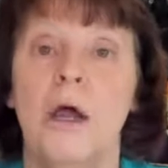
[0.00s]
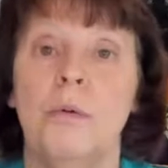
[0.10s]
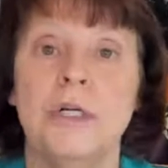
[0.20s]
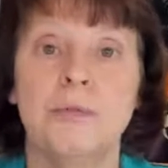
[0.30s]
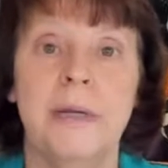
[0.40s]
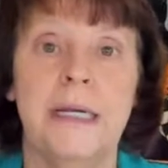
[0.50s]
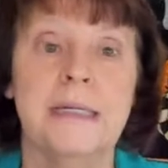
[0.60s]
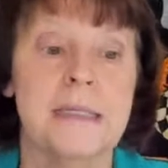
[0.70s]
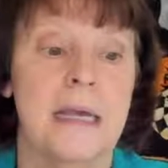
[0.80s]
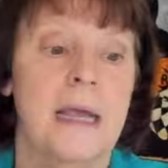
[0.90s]
which
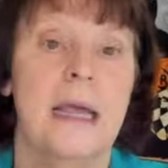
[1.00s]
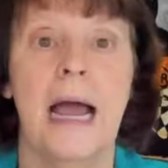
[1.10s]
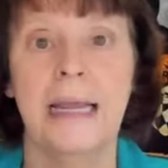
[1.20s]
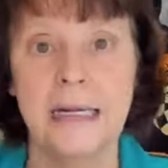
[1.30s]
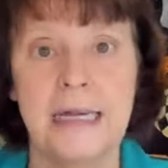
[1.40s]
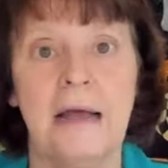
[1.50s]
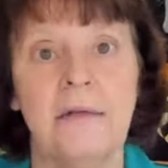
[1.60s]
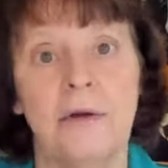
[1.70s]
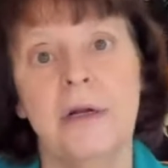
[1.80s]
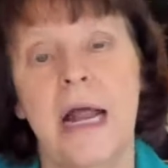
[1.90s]
means I can
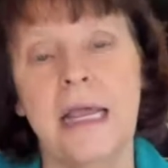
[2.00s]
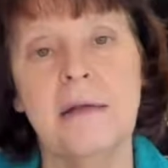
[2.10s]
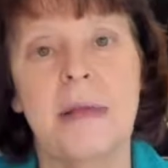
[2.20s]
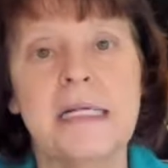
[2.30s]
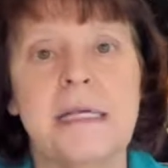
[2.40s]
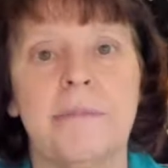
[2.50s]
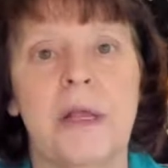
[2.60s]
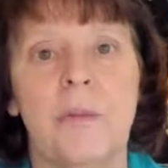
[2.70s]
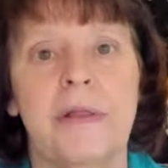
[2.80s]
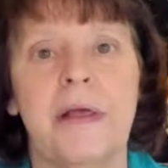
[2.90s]
download it, I can make
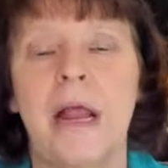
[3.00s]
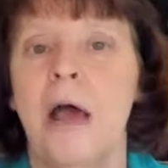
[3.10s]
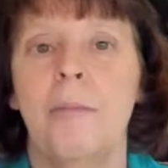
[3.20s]
something with it,